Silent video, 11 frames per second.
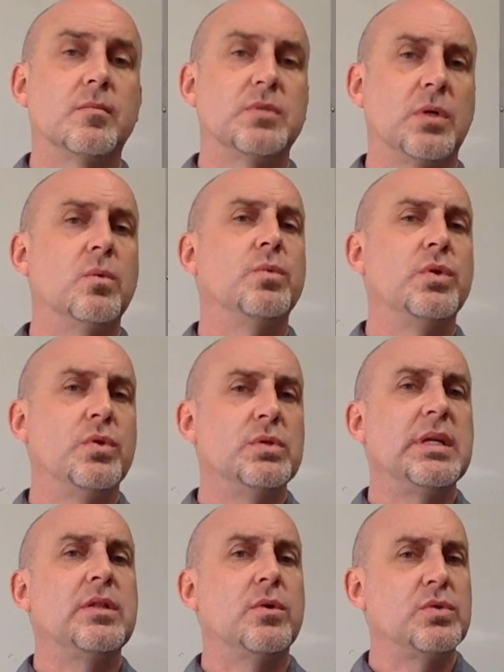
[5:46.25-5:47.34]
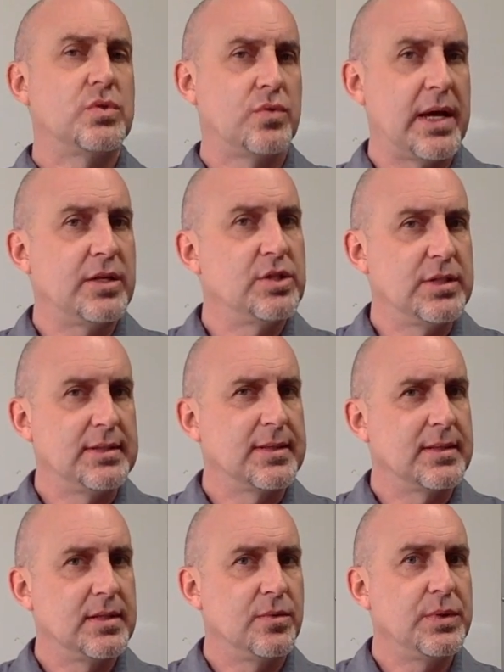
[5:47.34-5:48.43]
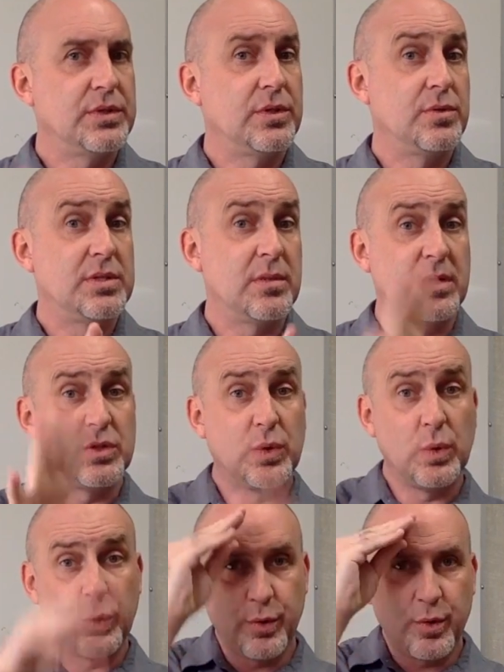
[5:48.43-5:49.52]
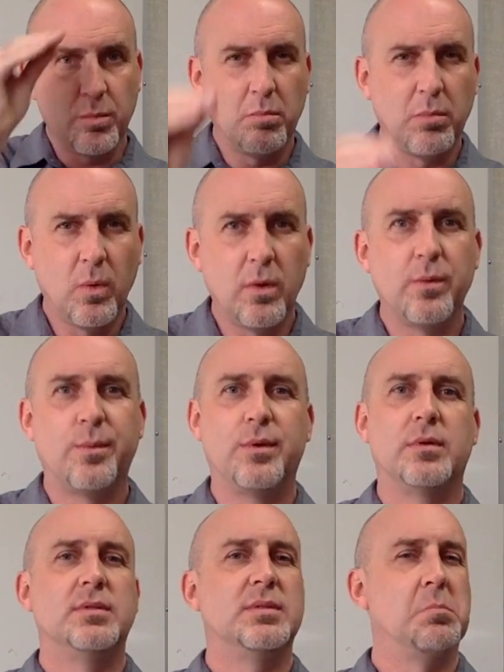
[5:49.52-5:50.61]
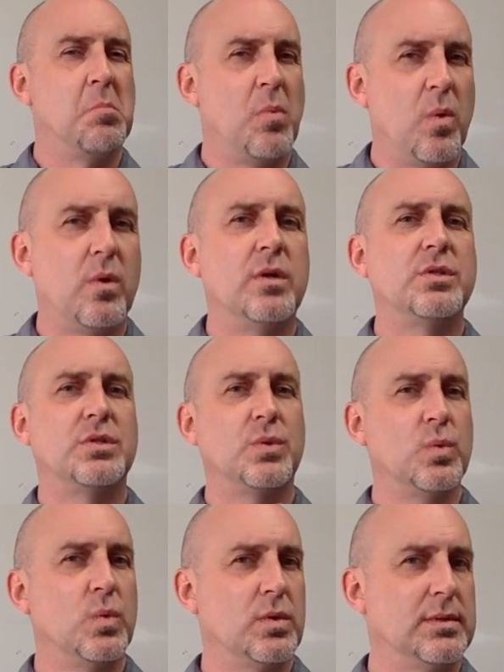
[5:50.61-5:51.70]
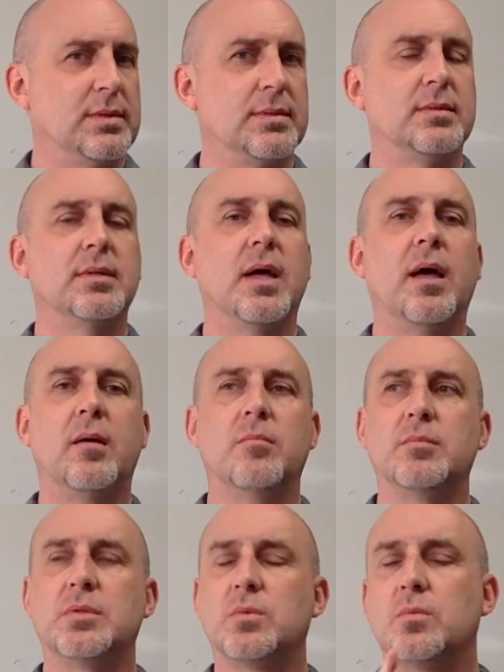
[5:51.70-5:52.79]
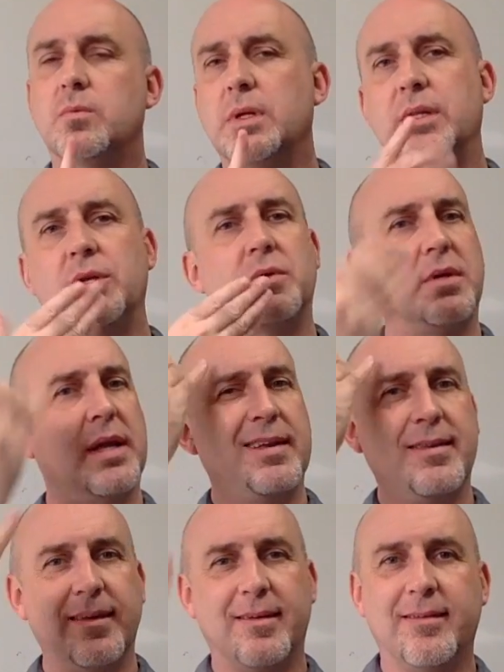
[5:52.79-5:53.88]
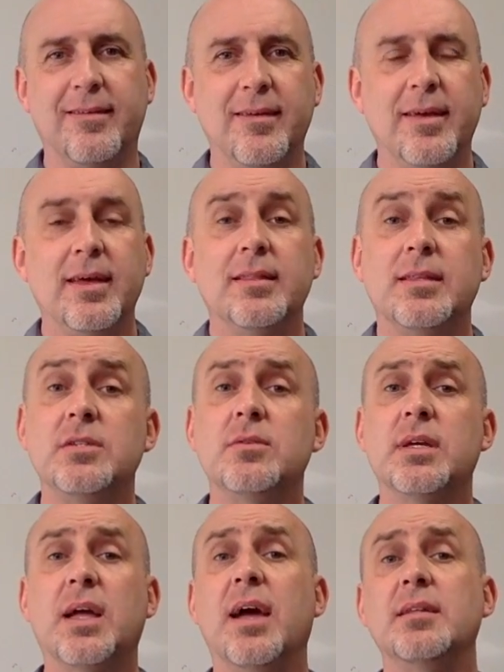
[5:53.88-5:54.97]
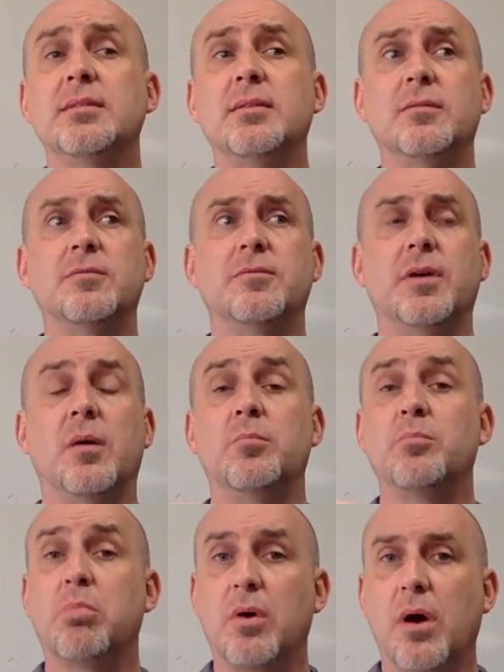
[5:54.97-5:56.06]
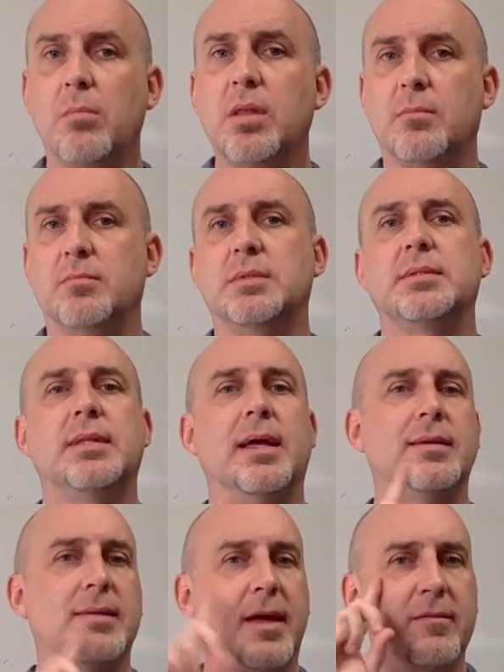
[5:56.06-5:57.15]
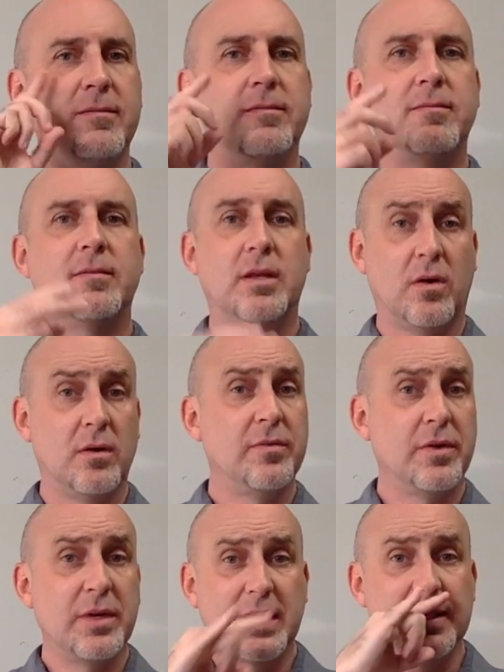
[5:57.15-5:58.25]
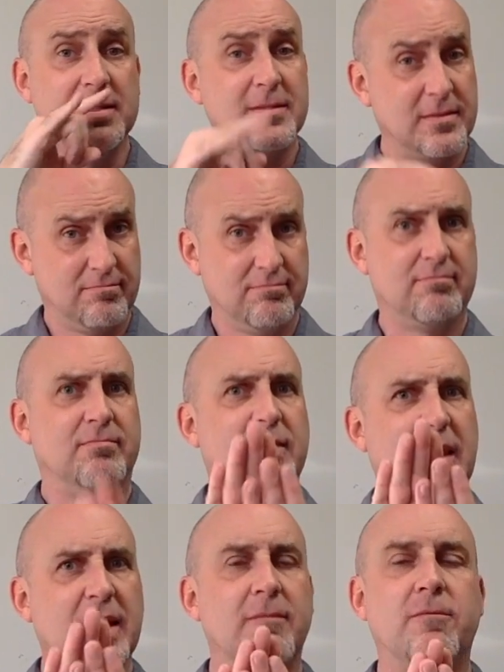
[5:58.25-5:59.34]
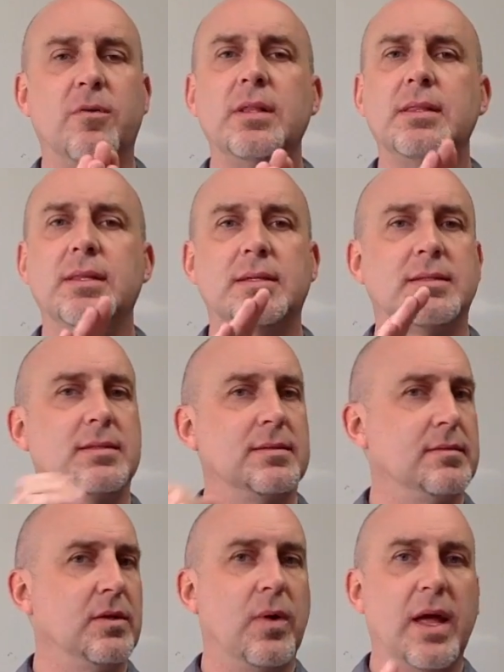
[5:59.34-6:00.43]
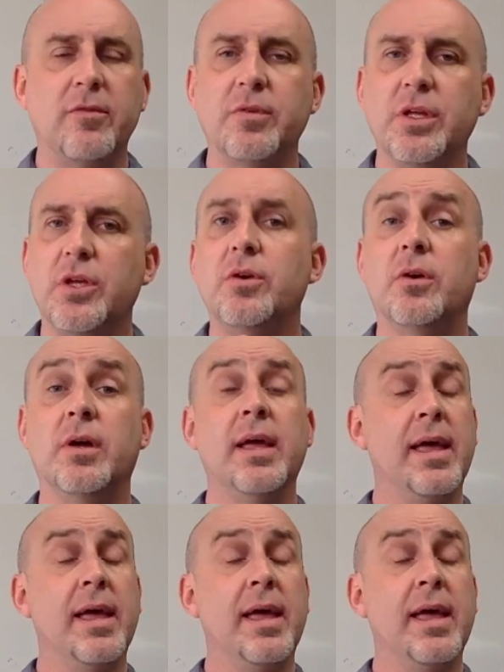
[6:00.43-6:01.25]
So using those strategies, continuing to use them as you learn more words, more tools, it's a really good idea. These are the kinds of problems that deaf and hard of hearing kids, they confront this every year.